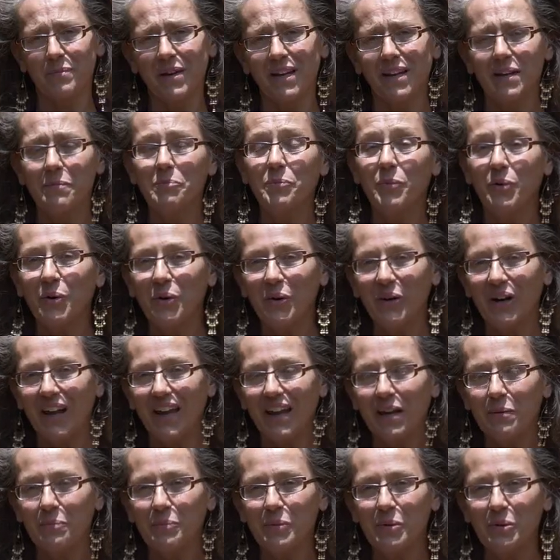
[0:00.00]
many more
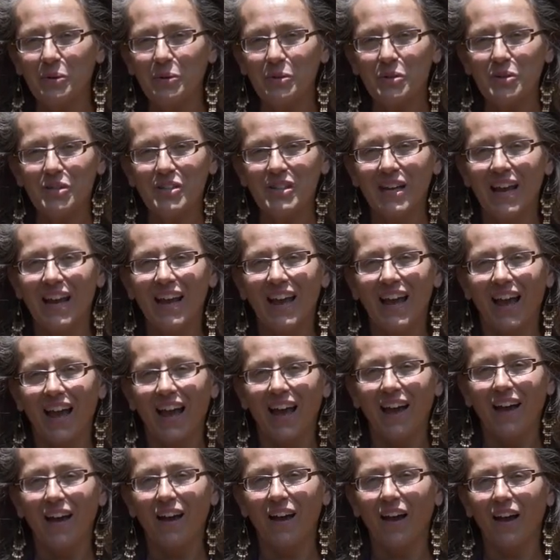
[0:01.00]
animals.
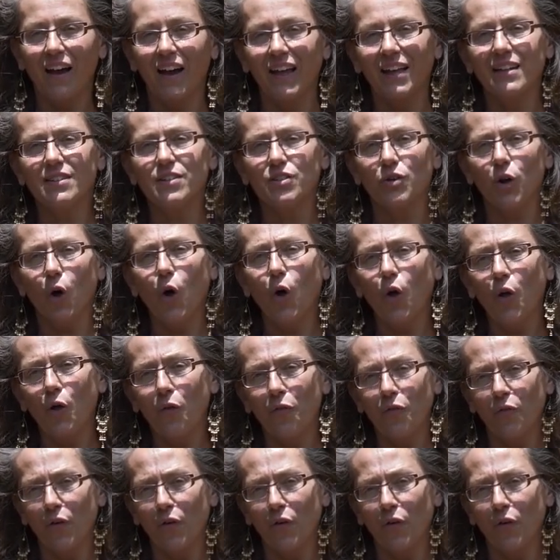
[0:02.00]
Uh, it's all